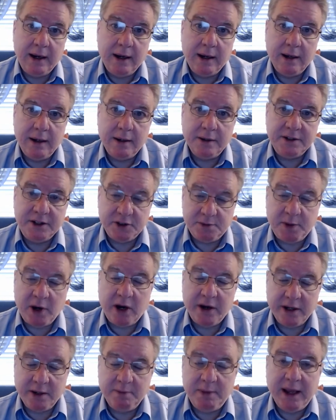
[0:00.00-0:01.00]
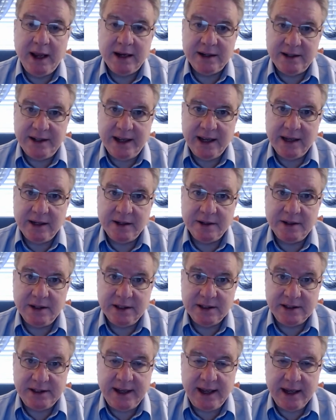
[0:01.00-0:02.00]
disparate impact and
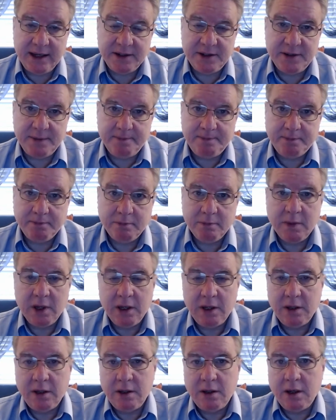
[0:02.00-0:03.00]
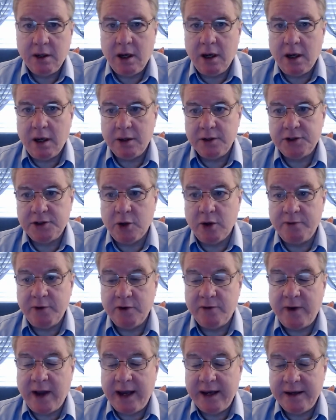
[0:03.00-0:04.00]
intent. So if you
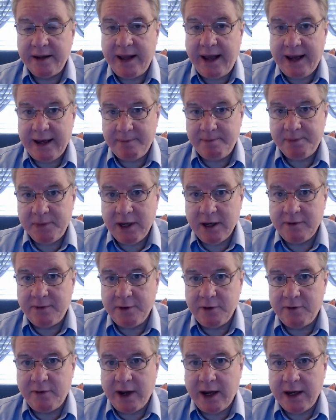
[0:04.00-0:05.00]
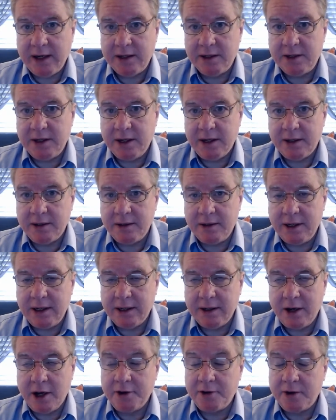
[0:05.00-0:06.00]
find
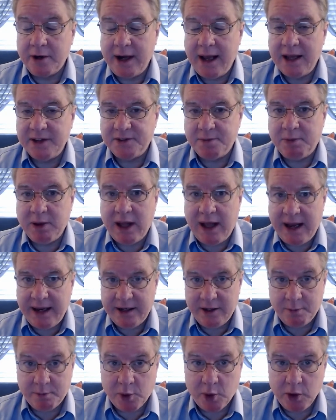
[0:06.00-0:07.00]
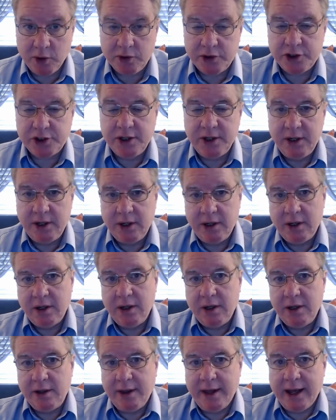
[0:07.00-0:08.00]
under an as applied approach
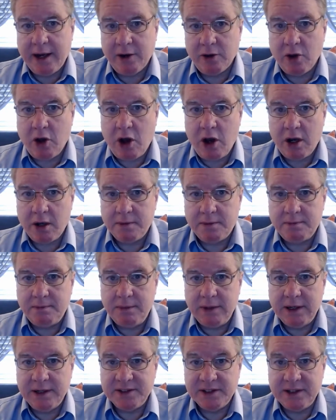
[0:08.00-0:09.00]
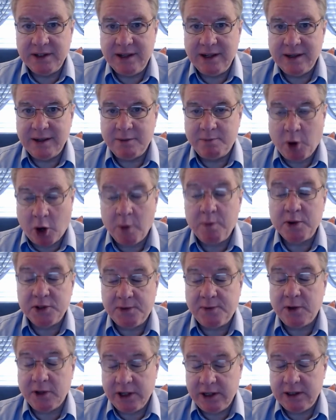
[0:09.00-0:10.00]
that a law isn't
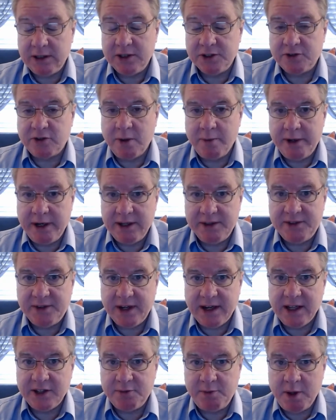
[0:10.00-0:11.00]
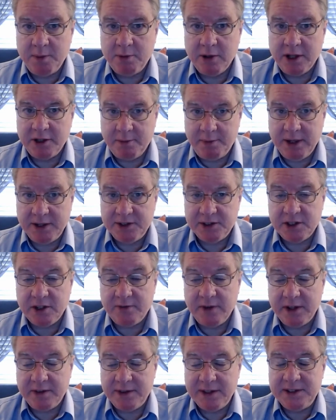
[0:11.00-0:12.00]
purposefully discriminates against people on the basis of
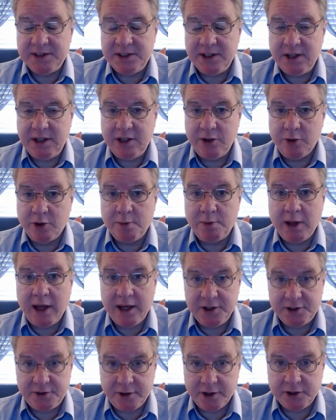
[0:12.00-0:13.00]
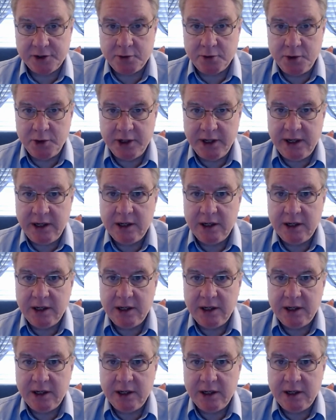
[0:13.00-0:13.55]
ethnicity, you would apply strict scrutiny.